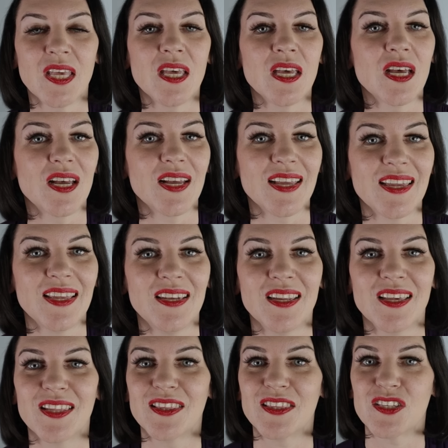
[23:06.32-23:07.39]
Again,
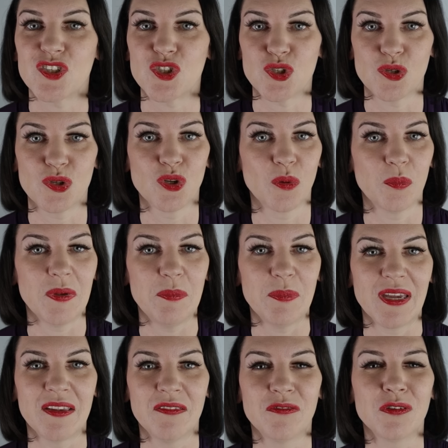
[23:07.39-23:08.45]
this should not be
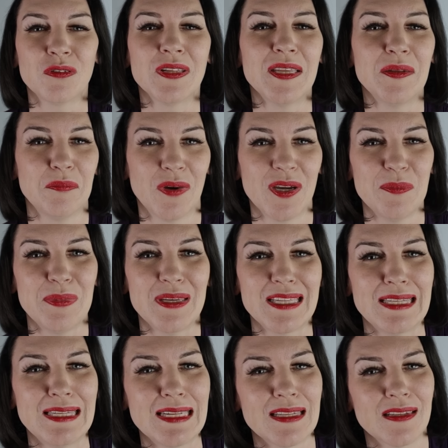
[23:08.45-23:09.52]
painful. It might be a
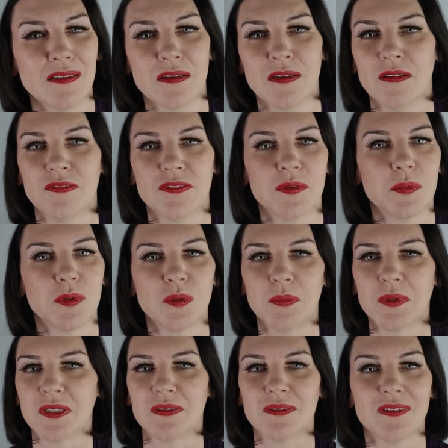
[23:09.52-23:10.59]
little uncomfortable, but
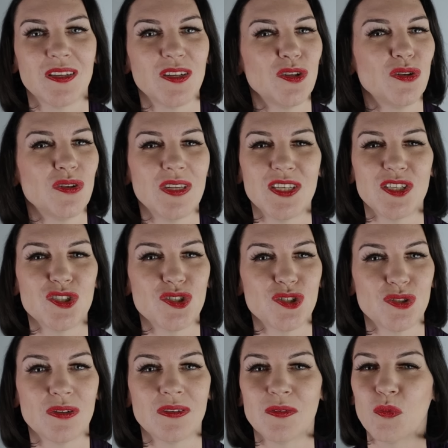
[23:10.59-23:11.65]
it
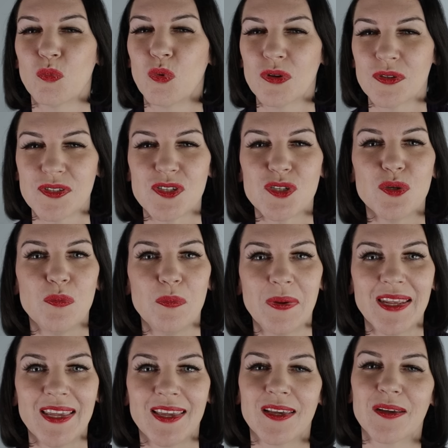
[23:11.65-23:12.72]
shouldn't. Once you
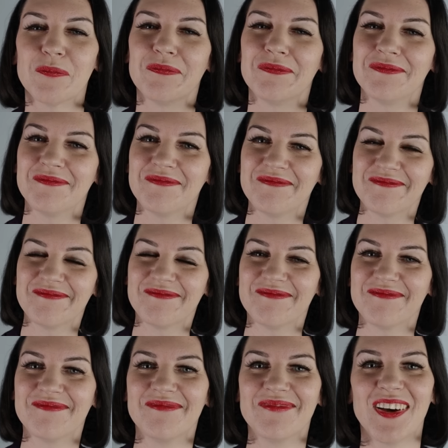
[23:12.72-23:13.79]
blink,
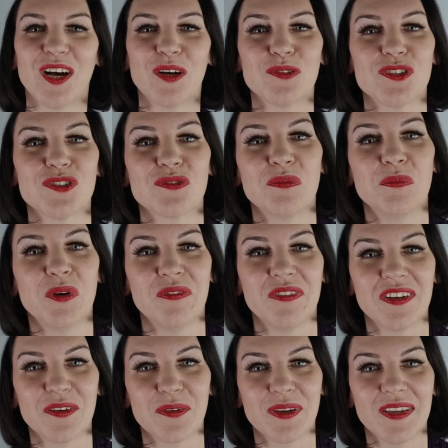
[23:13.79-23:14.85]
I'll just remove it,
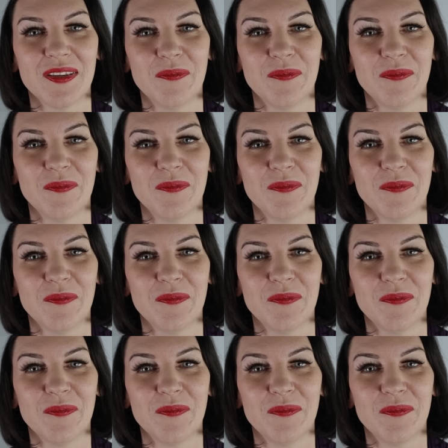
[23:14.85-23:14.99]
okay?